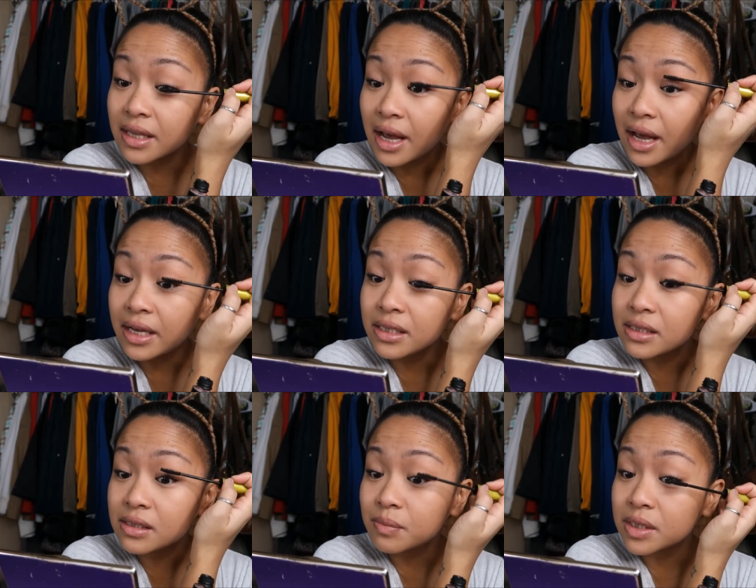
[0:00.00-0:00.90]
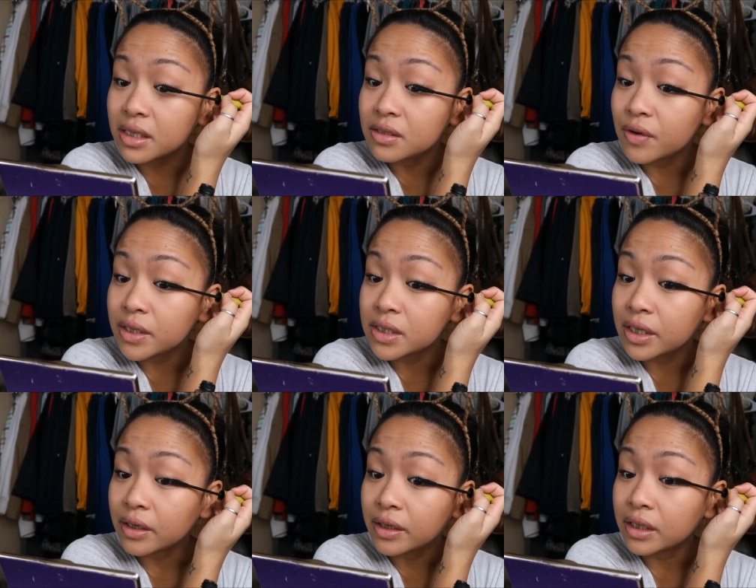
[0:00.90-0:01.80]
that, besides
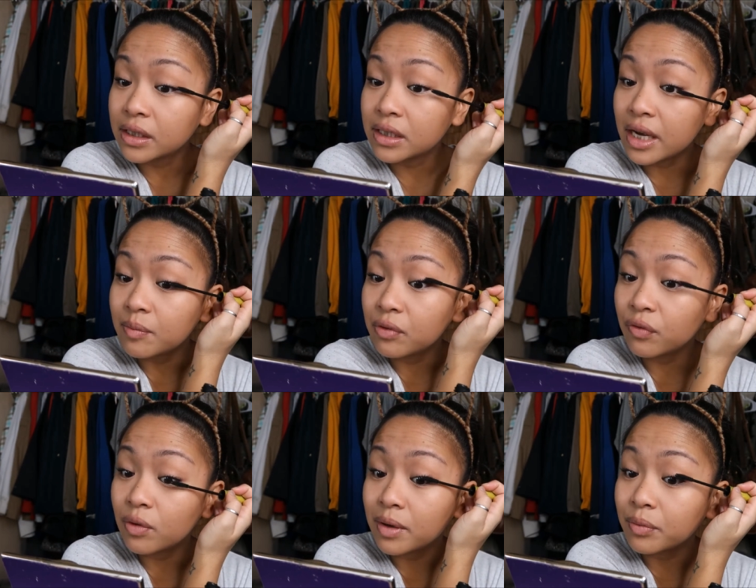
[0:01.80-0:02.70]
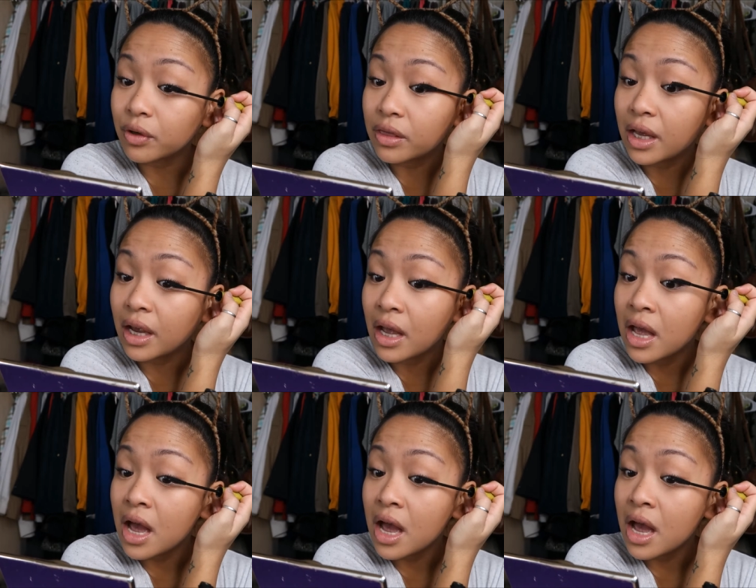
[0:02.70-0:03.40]
volunteering, the night before my birthday,